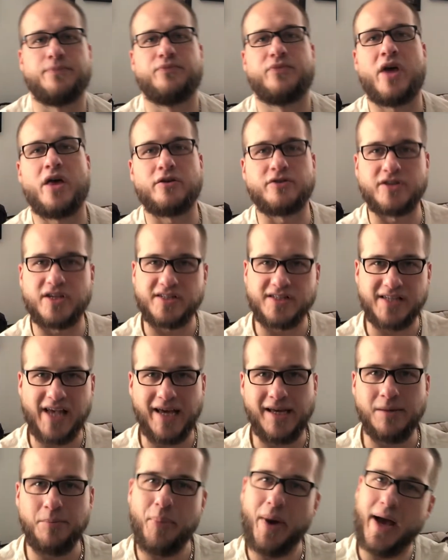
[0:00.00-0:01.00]
Now, there's a
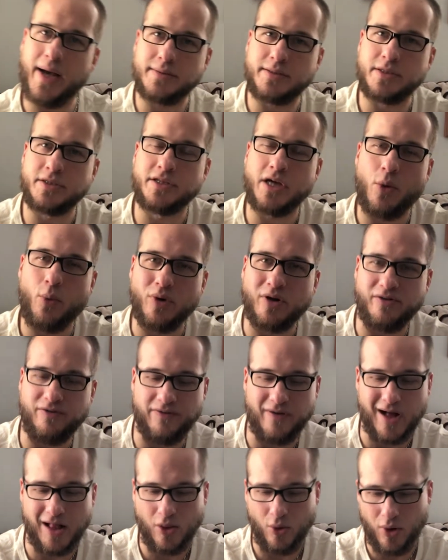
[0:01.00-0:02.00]
second passage I want to
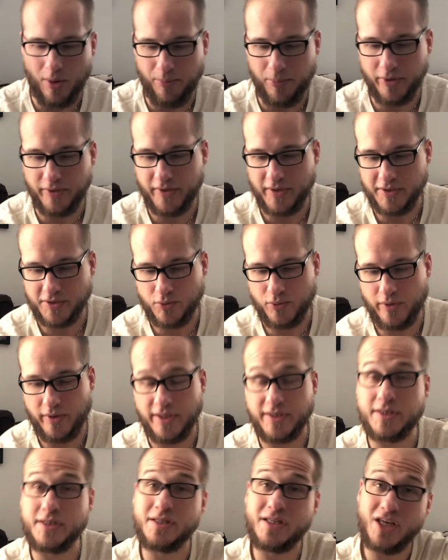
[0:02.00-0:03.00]
follow up with this one.
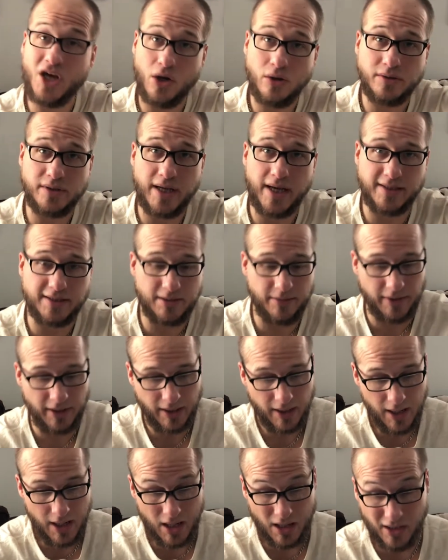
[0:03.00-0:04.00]
This is the Old Testament.
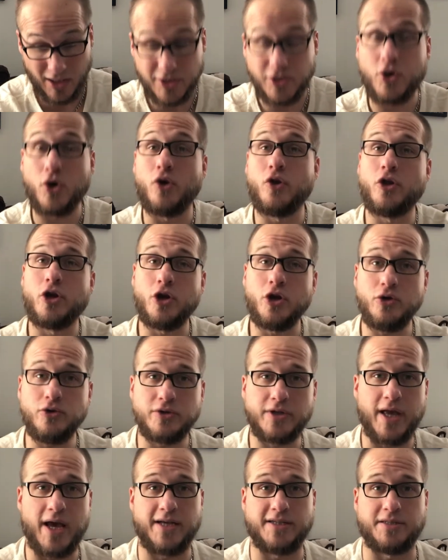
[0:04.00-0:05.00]
Let's go to the New
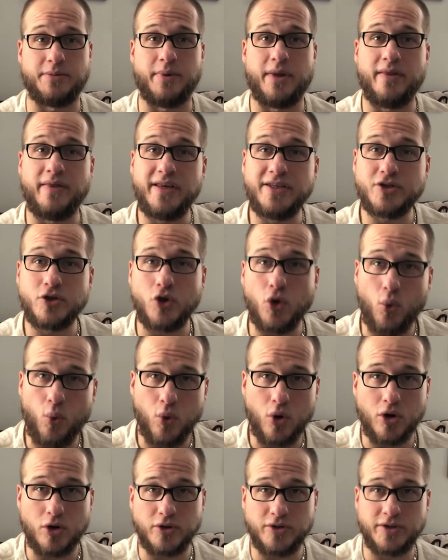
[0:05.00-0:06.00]
Testament. And these are the
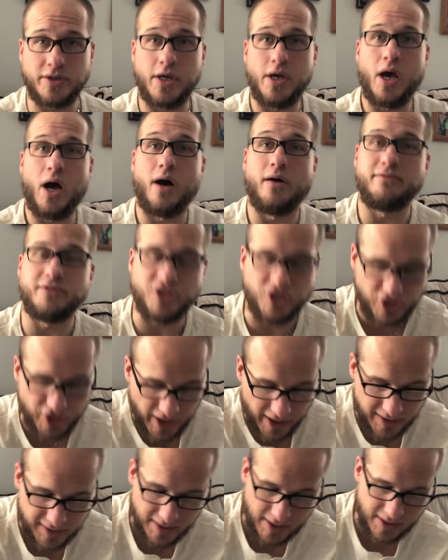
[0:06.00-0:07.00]
words of
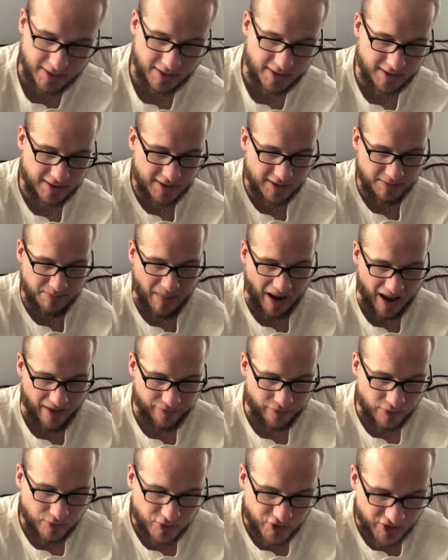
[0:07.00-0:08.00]
Jesus. This is
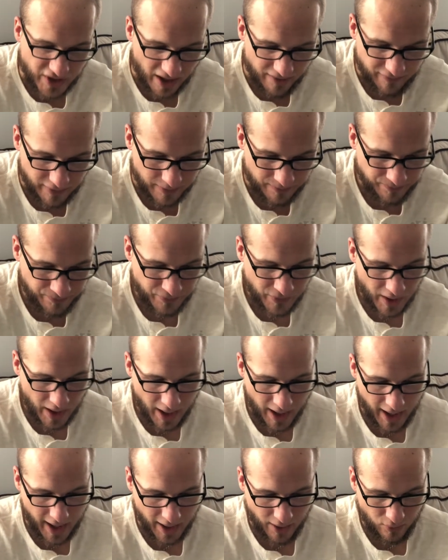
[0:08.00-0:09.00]
Matthew 7,
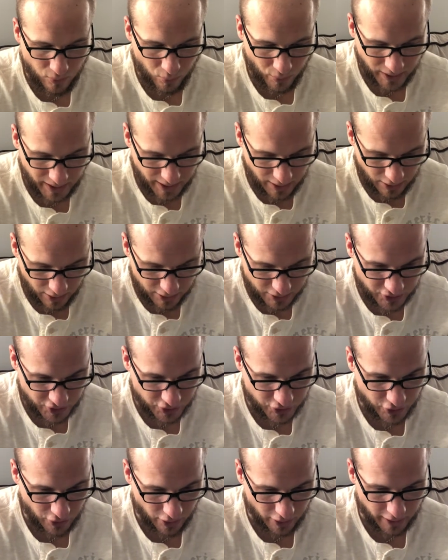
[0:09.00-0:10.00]
and we are
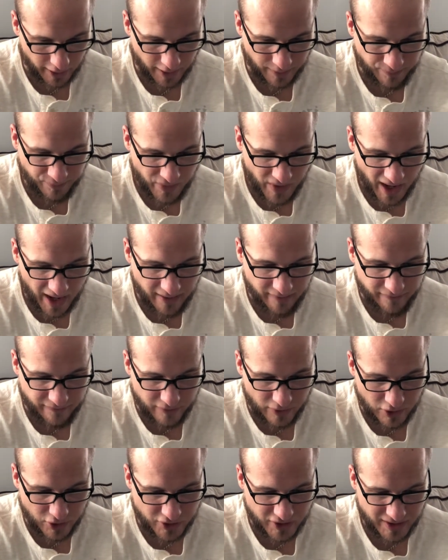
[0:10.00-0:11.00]
starting in
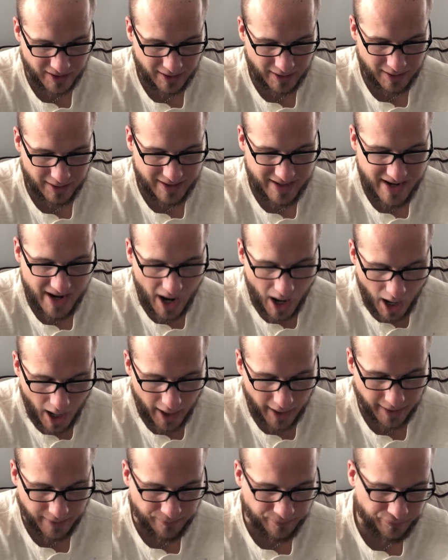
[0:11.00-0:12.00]
verse 9.